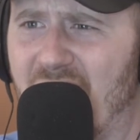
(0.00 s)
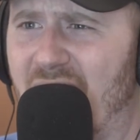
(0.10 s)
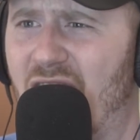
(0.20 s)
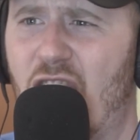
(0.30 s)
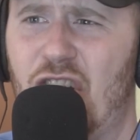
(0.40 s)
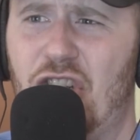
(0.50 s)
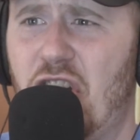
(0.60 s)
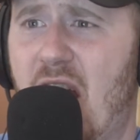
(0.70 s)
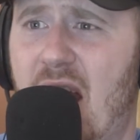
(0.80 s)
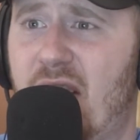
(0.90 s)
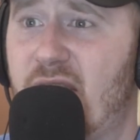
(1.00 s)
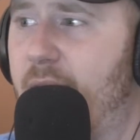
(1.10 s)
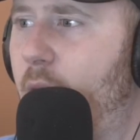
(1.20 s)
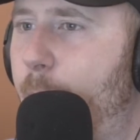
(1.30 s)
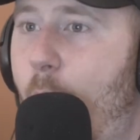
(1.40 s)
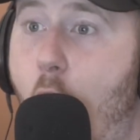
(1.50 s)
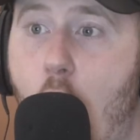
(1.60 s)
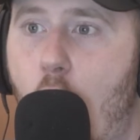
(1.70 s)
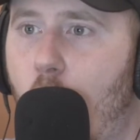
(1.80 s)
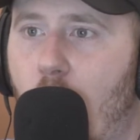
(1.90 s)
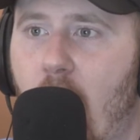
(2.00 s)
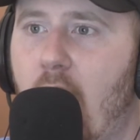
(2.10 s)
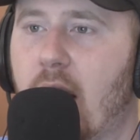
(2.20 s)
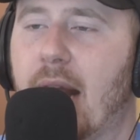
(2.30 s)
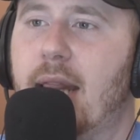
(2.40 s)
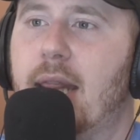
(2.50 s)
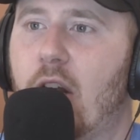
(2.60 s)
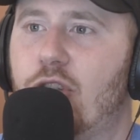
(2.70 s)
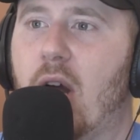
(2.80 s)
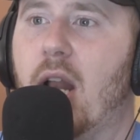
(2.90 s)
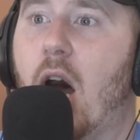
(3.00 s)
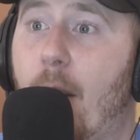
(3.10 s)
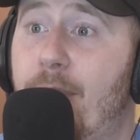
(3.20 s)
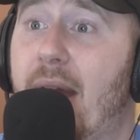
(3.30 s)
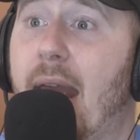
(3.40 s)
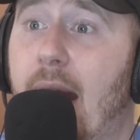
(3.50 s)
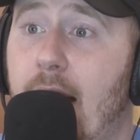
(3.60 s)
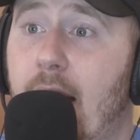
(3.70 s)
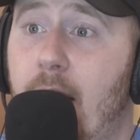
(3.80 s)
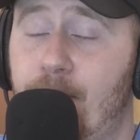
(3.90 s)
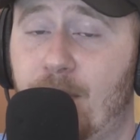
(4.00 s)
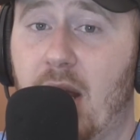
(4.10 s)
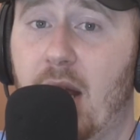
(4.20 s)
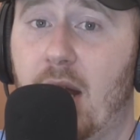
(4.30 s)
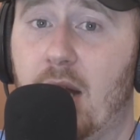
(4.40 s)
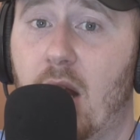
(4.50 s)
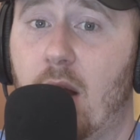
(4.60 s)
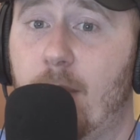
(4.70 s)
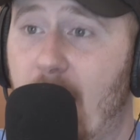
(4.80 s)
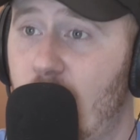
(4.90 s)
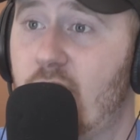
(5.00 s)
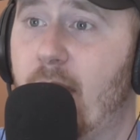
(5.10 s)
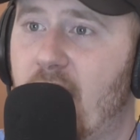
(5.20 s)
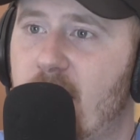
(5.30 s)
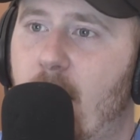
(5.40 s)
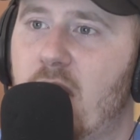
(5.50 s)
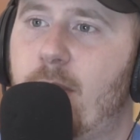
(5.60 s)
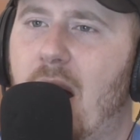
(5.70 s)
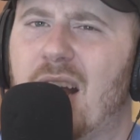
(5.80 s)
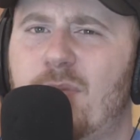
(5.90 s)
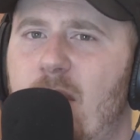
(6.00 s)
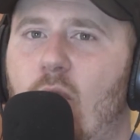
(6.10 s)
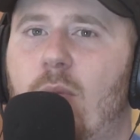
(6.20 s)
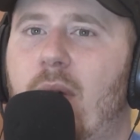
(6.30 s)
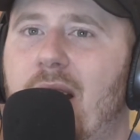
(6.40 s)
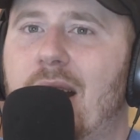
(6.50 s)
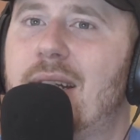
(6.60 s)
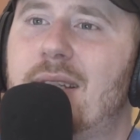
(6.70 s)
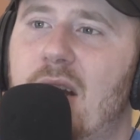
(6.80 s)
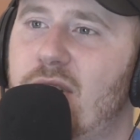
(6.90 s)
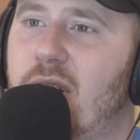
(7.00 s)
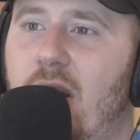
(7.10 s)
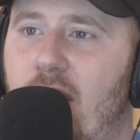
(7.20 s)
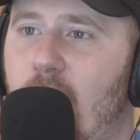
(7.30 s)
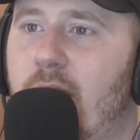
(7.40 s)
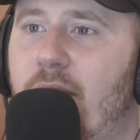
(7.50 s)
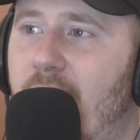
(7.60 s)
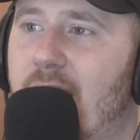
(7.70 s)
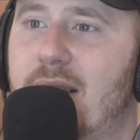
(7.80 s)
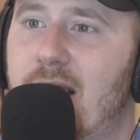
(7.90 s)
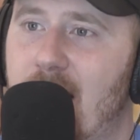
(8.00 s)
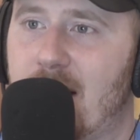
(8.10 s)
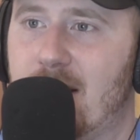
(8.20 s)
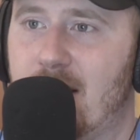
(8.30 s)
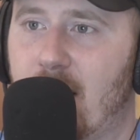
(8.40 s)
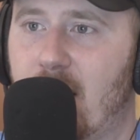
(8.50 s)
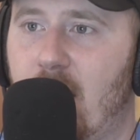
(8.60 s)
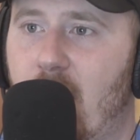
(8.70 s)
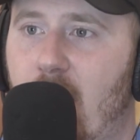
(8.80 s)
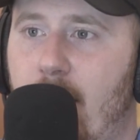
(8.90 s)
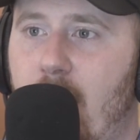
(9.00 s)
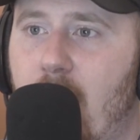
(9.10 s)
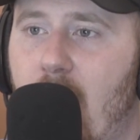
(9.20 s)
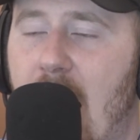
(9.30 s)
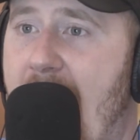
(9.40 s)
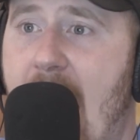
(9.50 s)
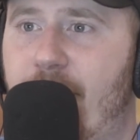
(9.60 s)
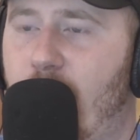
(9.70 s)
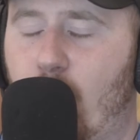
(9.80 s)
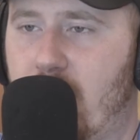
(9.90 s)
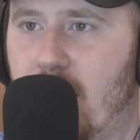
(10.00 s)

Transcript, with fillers: and like yeah. shakes. They have a bar. Like they're trying to up the ante right. and make you spend as much. Po I spend more money in concession than I do on the fucking tickets. Right. You know what I mean? But Everyone see,